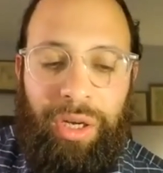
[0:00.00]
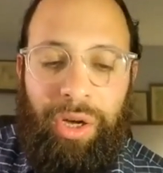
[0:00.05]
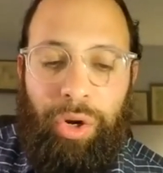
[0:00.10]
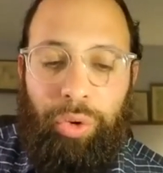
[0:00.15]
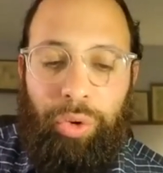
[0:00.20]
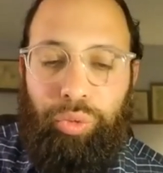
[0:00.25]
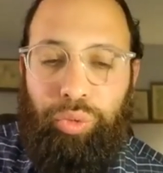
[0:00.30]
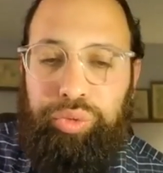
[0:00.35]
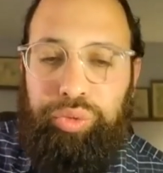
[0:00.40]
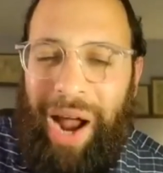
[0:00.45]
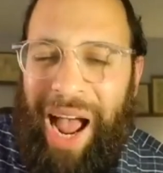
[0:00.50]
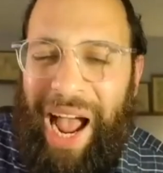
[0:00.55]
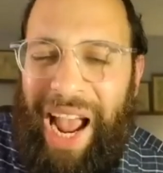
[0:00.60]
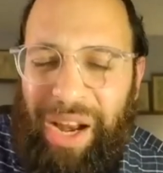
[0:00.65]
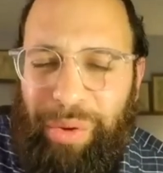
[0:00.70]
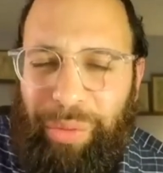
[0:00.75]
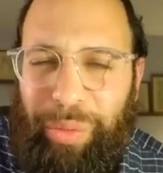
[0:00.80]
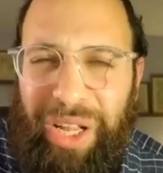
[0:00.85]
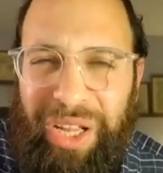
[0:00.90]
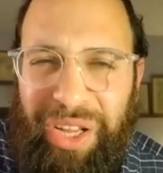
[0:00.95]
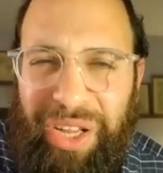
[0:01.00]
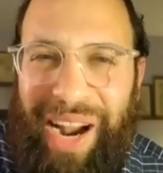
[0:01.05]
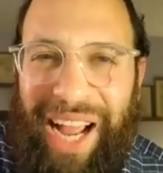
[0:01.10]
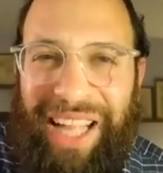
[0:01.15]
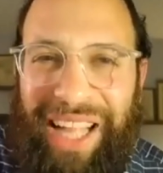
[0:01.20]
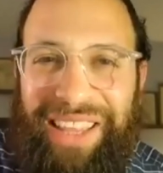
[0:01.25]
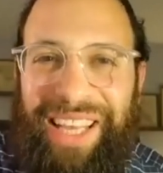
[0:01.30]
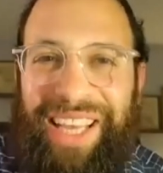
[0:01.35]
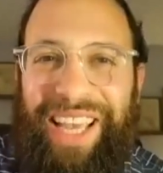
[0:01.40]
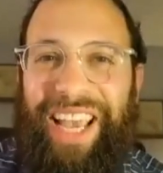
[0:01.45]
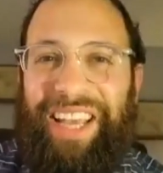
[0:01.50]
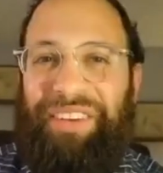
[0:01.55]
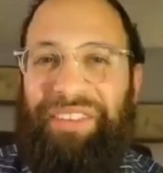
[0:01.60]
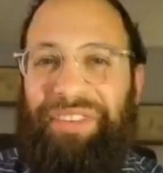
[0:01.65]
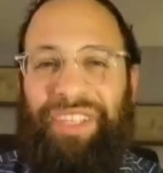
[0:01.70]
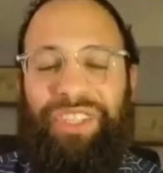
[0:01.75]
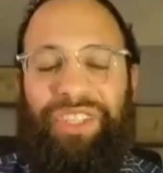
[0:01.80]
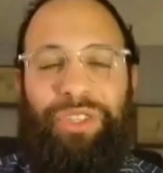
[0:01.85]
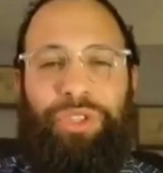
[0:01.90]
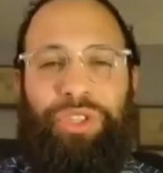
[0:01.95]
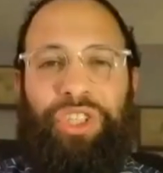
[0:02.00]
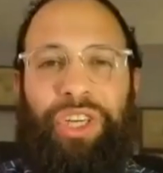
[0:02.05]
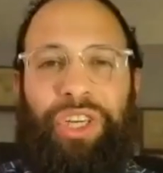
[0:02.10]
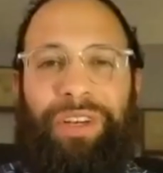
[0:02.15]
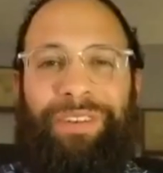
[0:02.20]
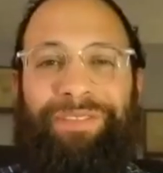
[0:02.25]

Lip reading: right when you're at the gate of Kedusha.